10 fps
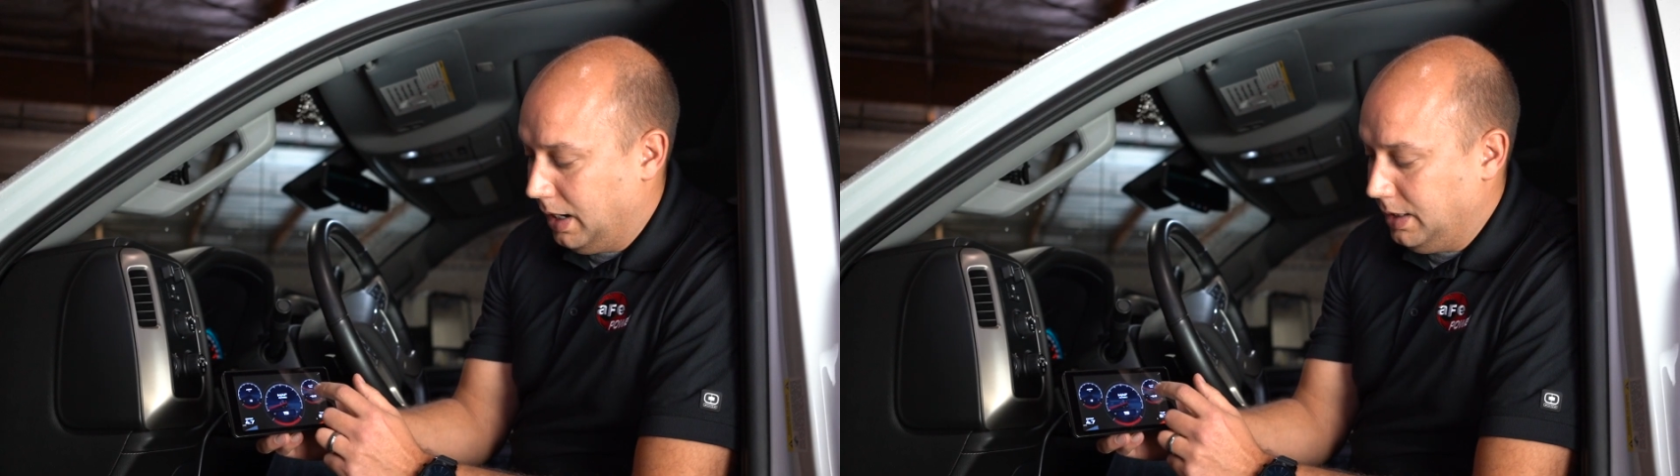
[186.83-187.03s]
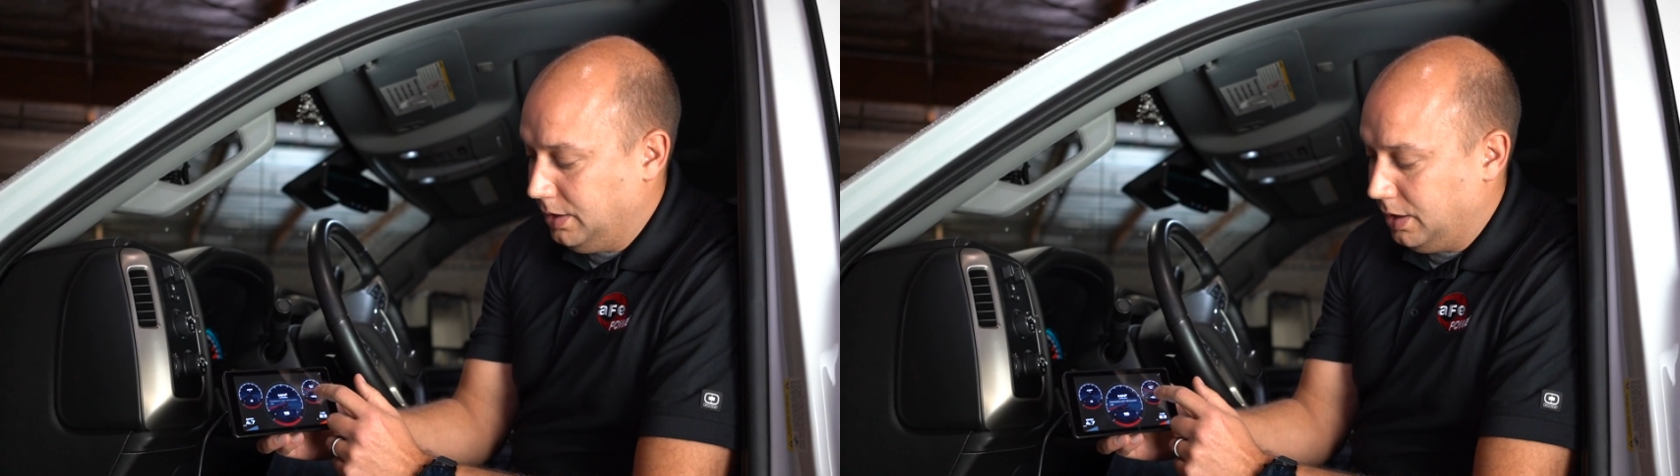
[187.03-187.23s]

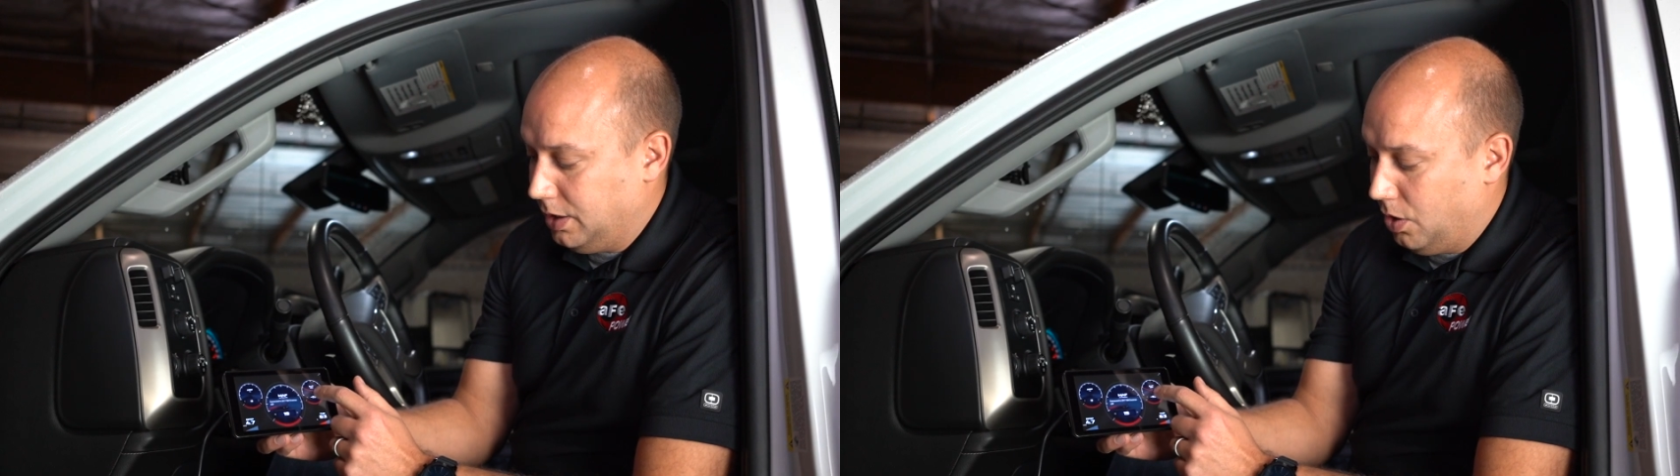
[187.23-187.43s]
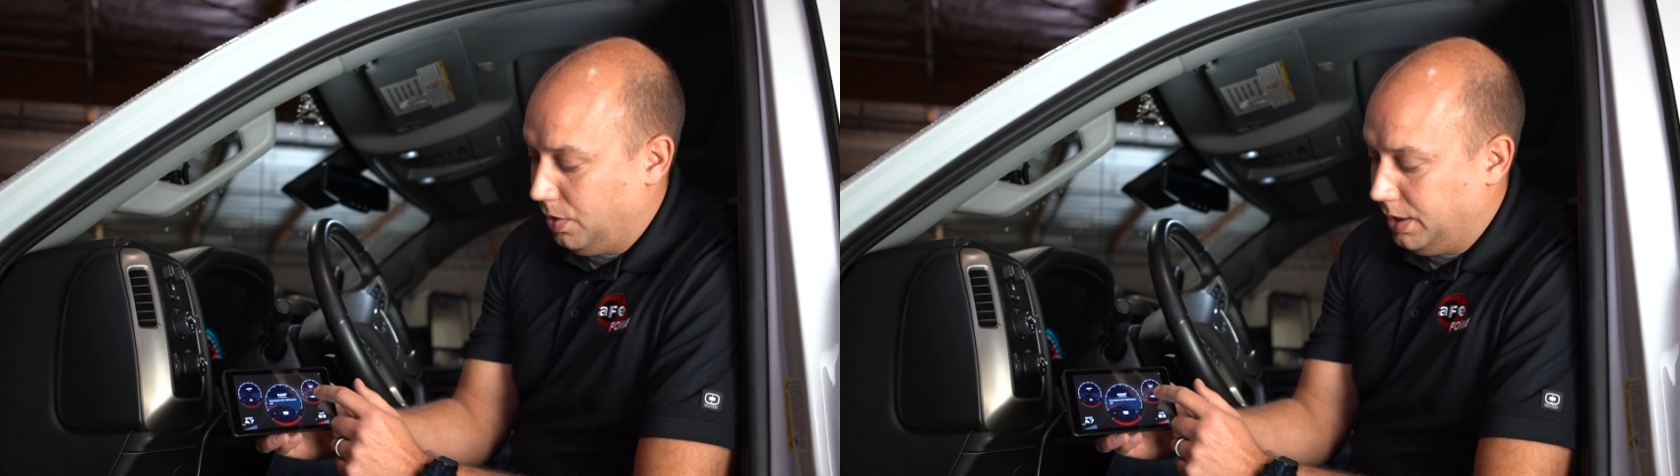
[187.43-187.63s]
and you
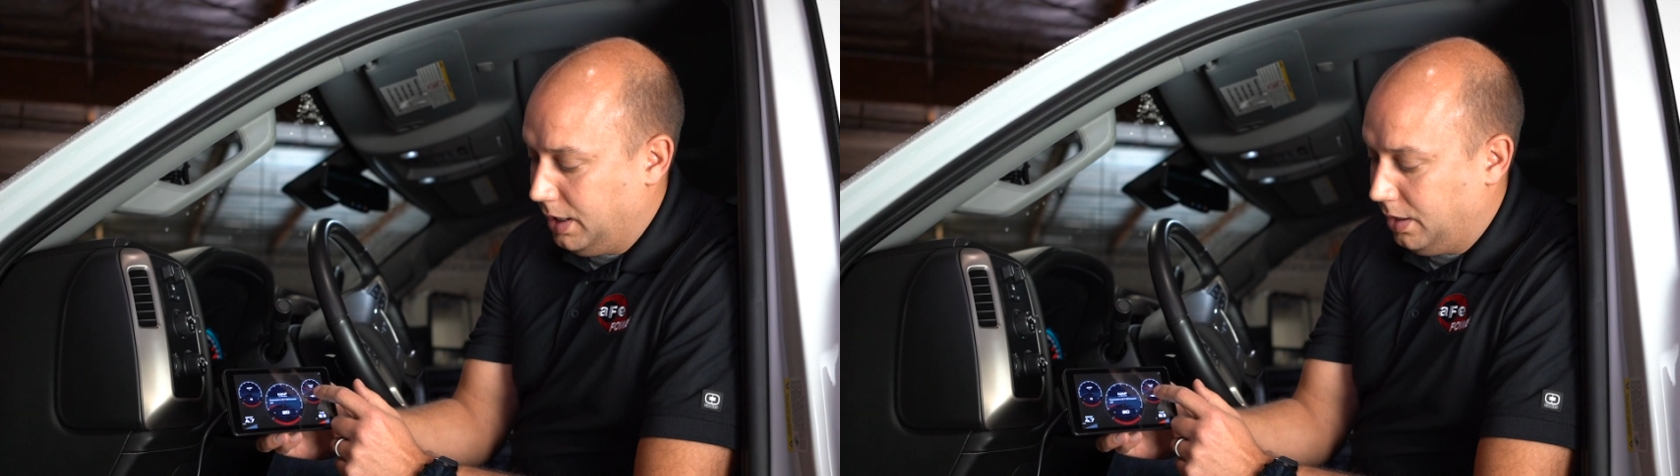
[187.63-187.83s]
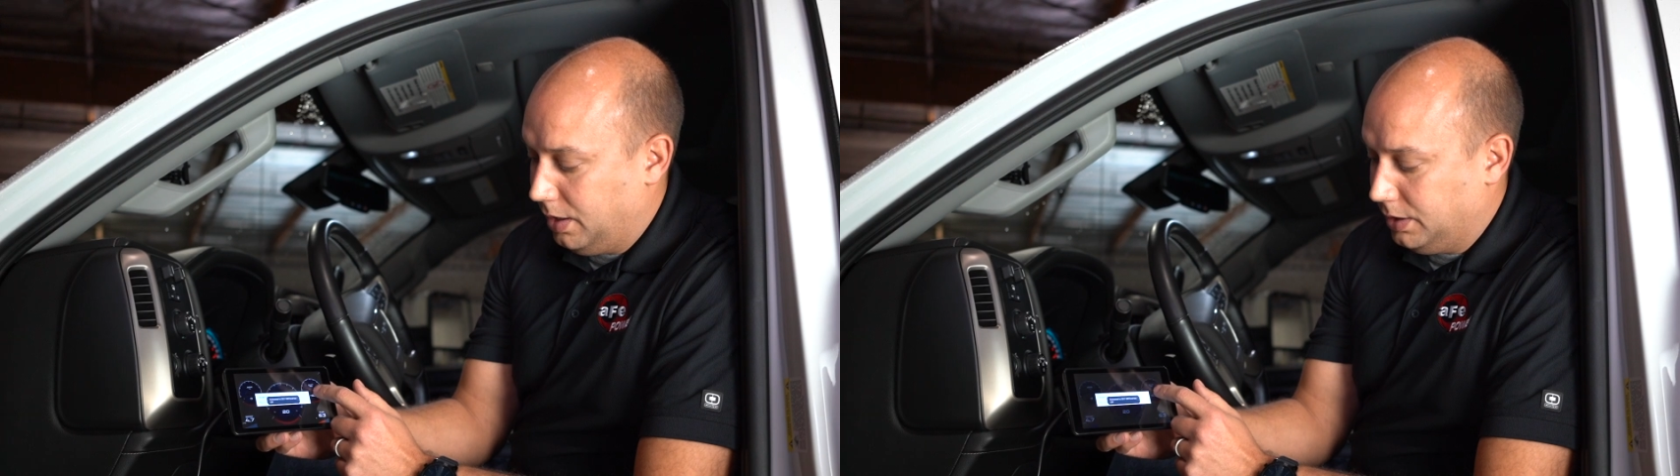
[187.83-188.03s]
can go in
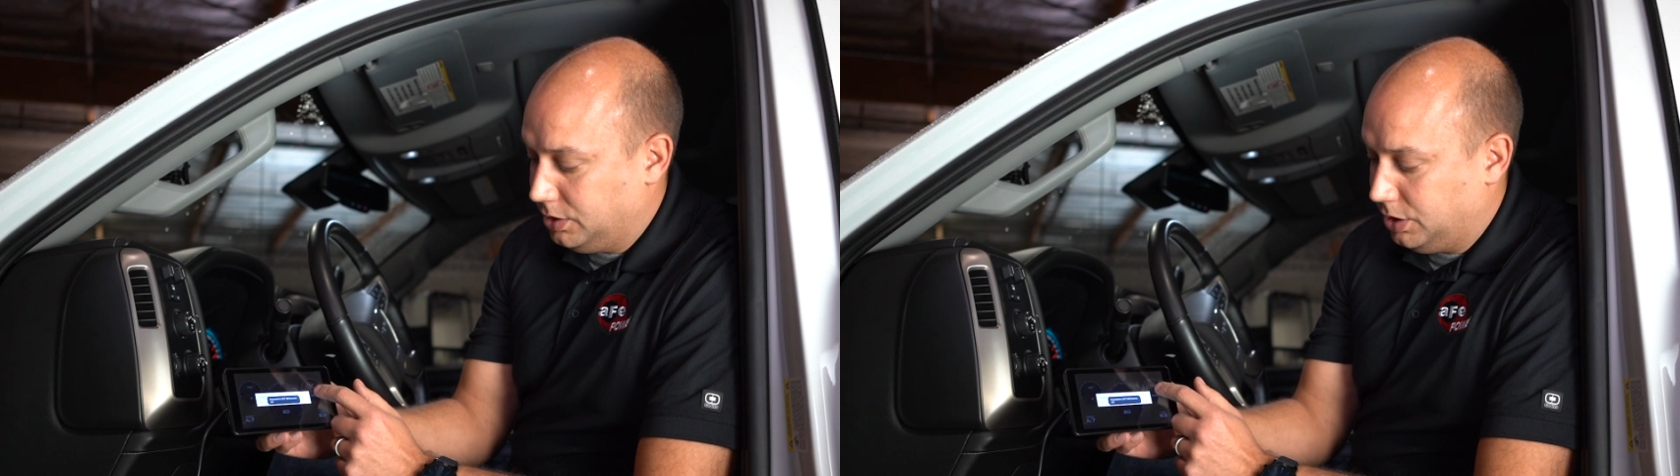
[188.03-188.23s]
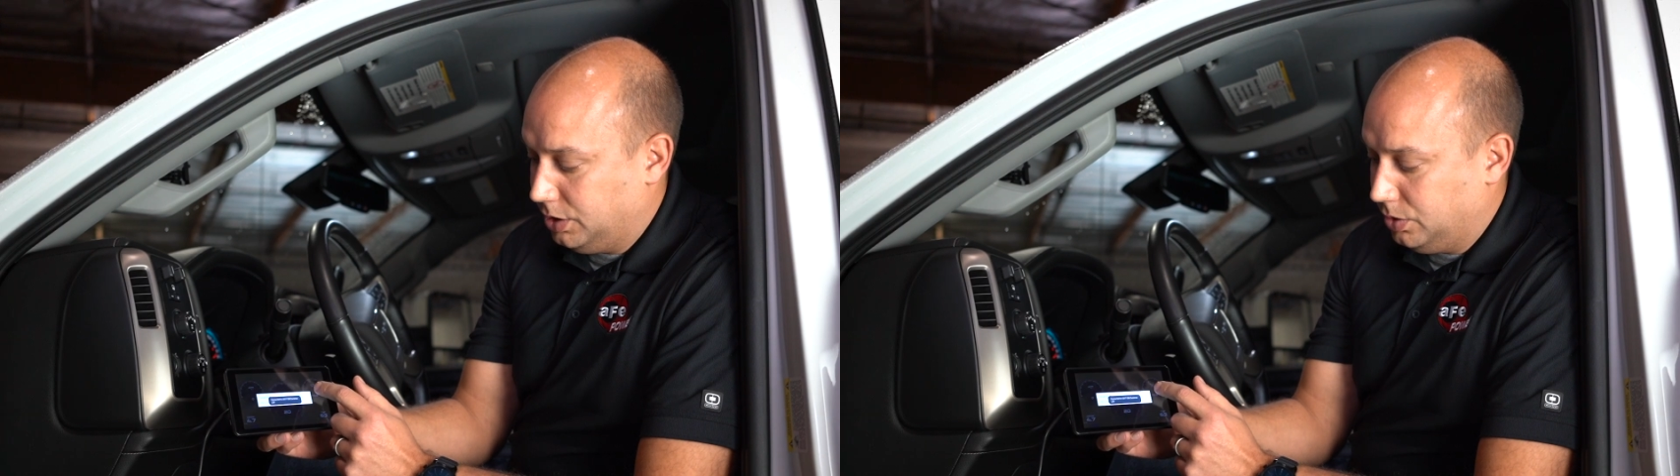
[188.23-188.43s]
here and
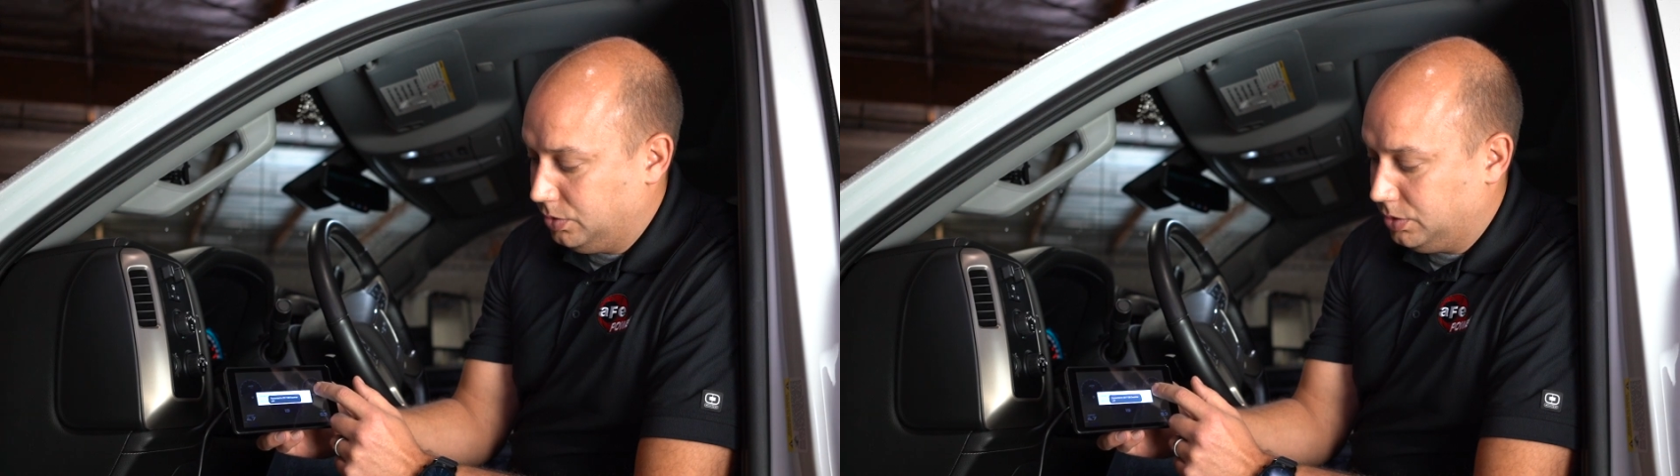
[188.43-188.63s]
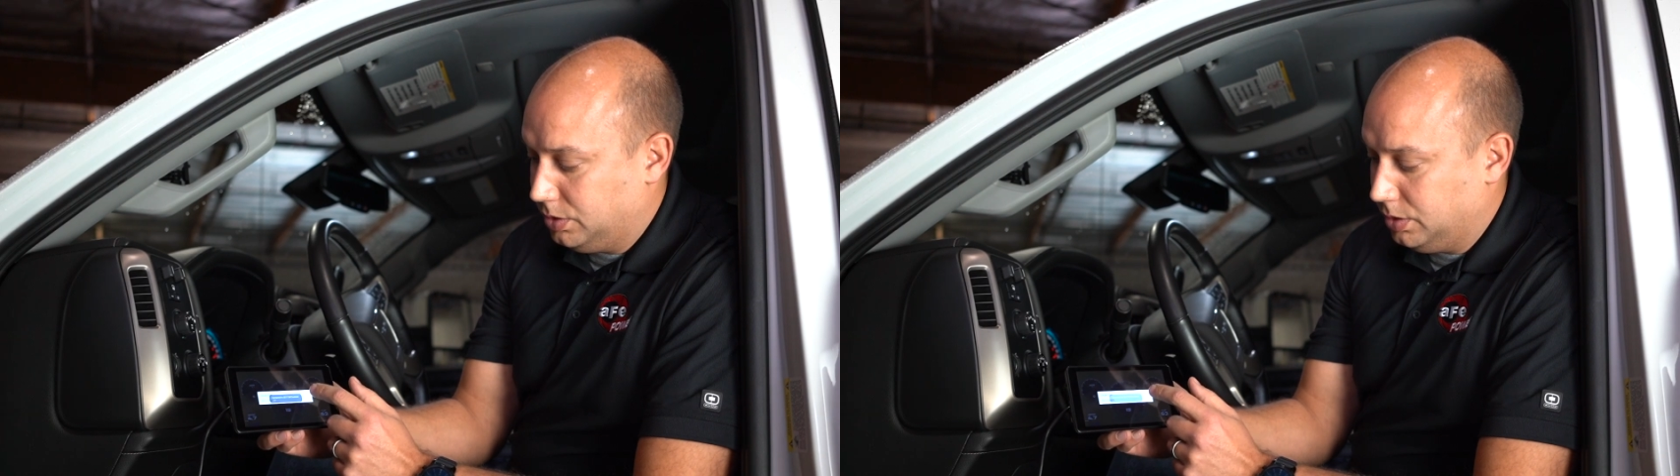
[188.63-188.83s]
choose,